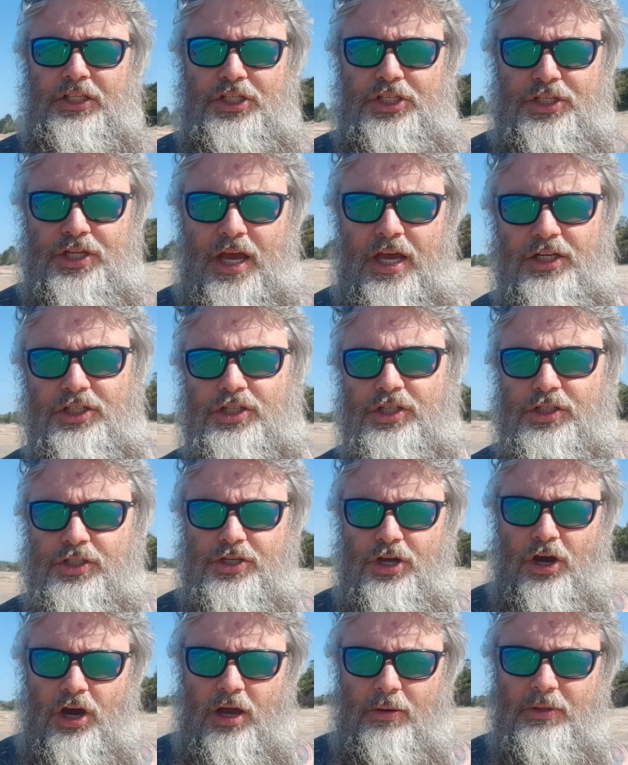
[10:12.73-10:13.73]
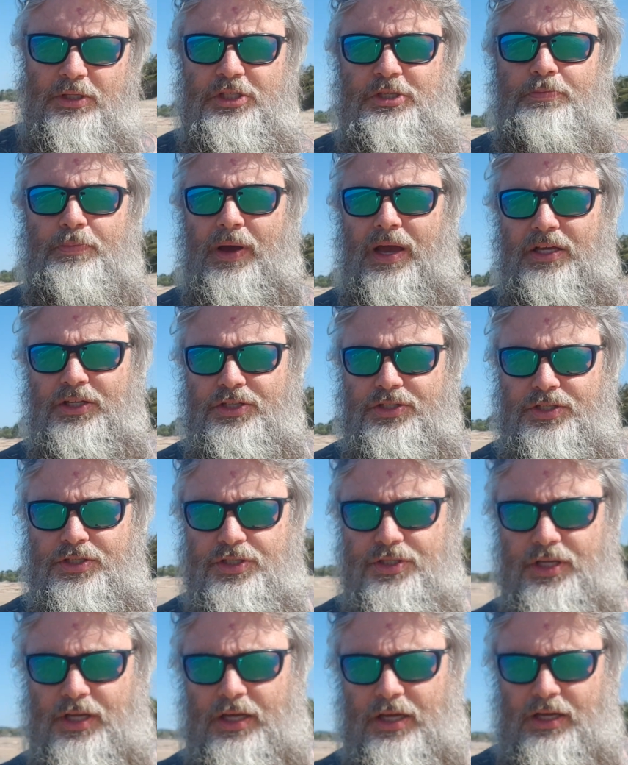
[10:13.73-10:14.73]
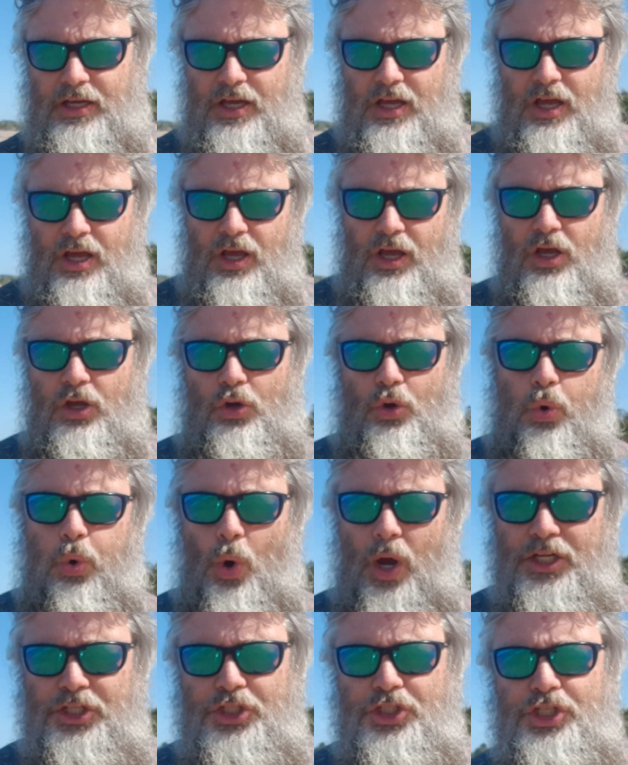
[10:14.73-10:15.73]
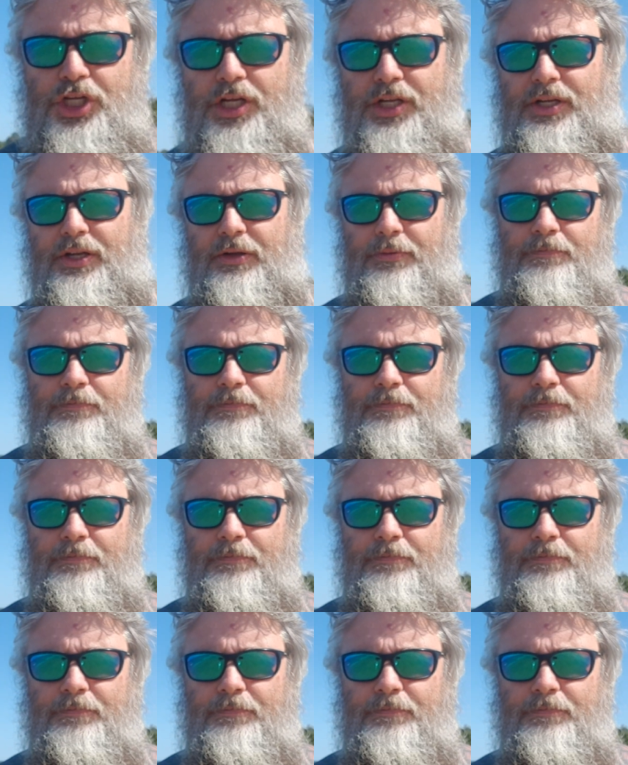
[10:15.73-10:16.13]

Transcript: this stage in time and space, question